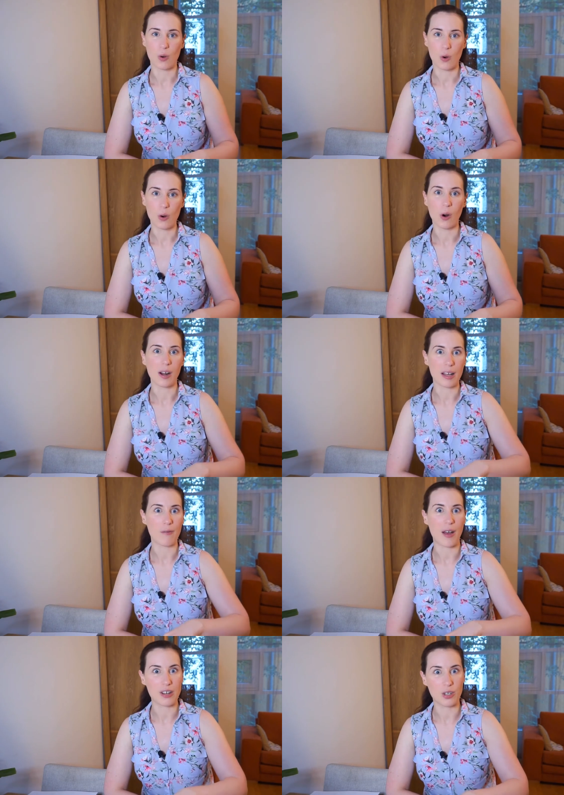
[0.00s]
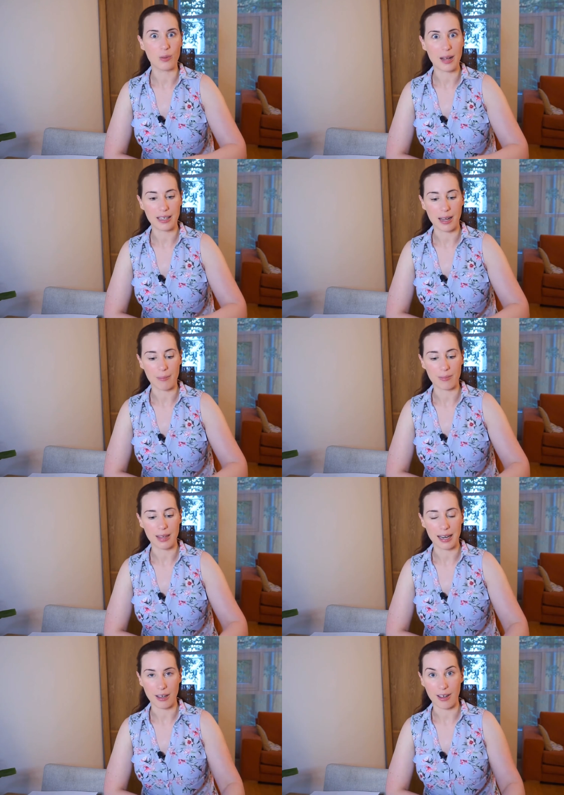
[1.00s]
Or if I do end up
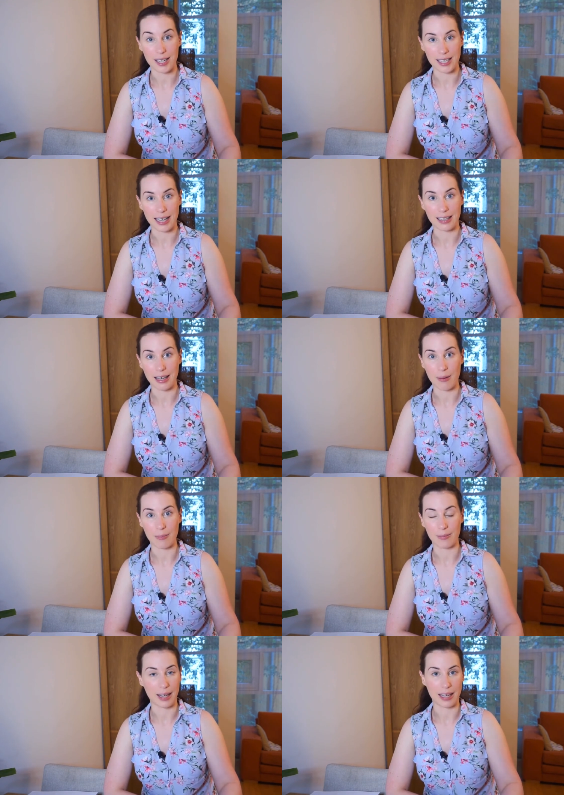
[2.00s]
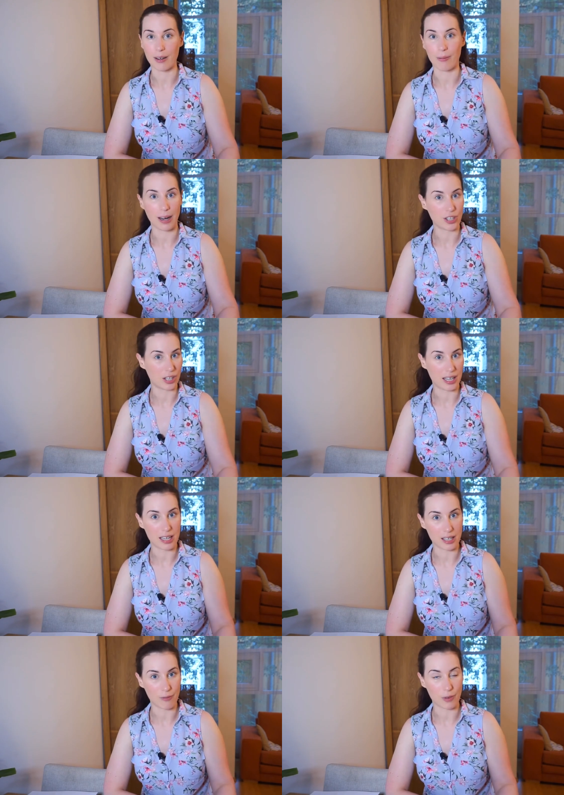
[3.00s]
getting her to tell him, like in a rush at the end
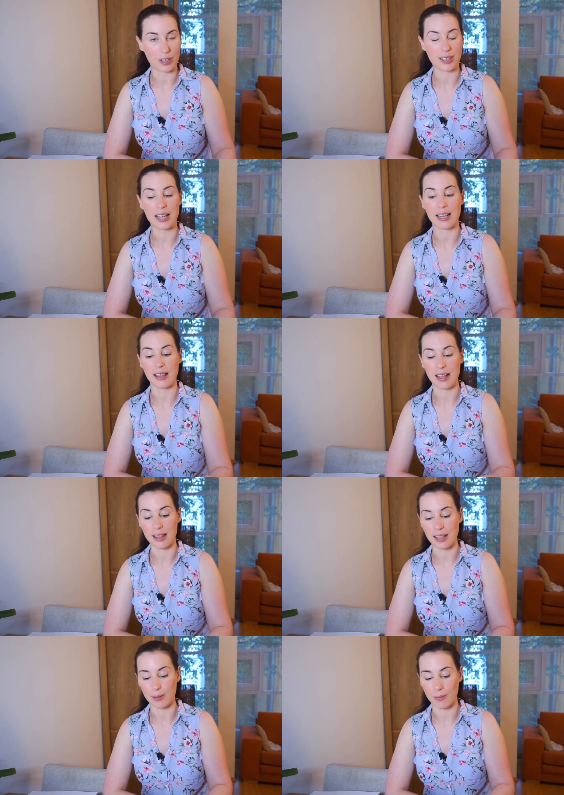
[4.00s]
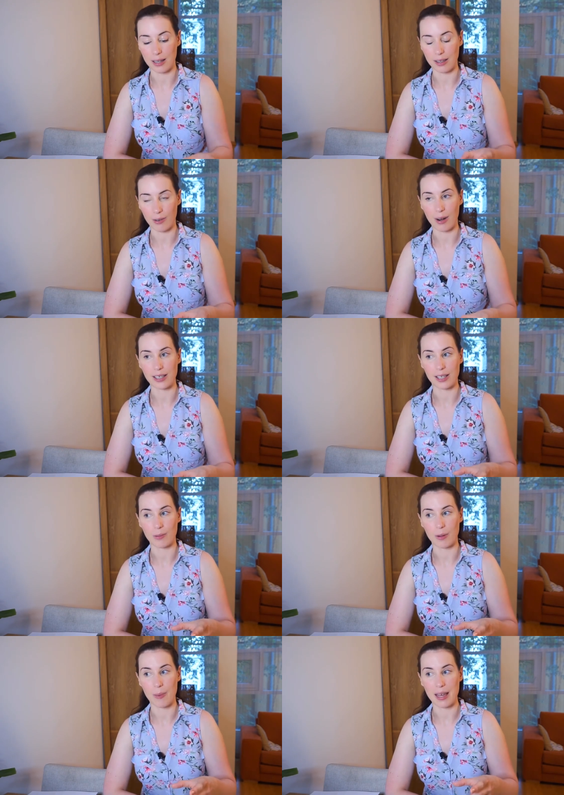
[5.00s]
of the first scene, then in this one, the crisis
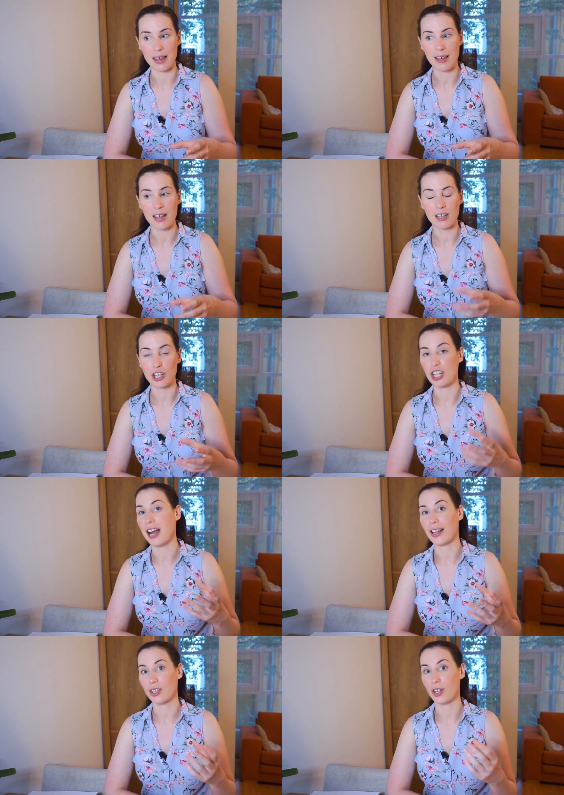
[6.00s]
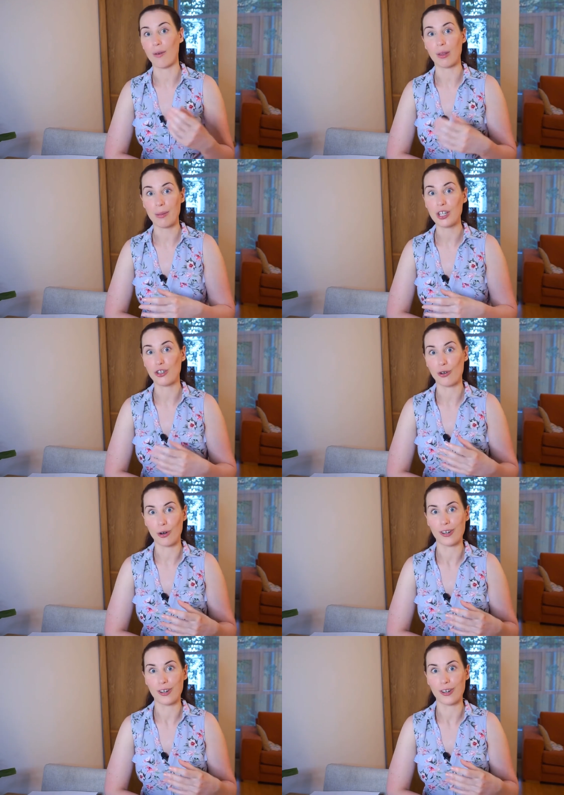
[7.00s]
would be, does she ask to go on the mission or not?